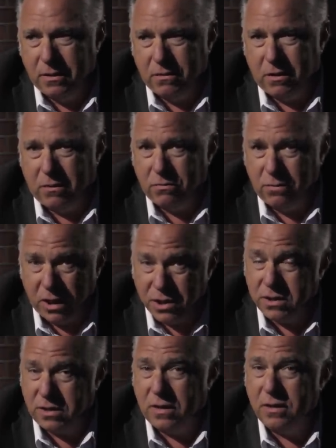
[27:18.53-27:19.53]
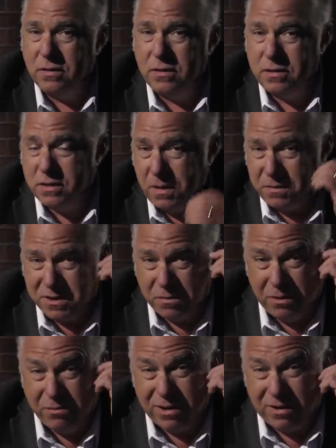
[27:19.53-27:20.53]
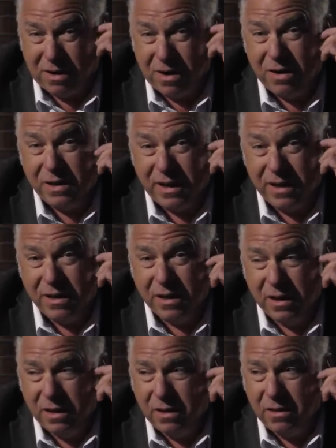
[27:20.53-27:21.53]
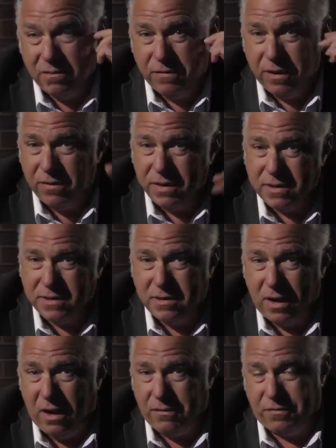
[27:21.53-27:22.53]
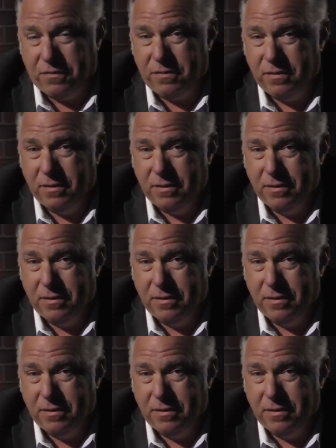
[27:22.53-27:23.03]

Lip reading: Well, Russia seems to be recalling the very stuff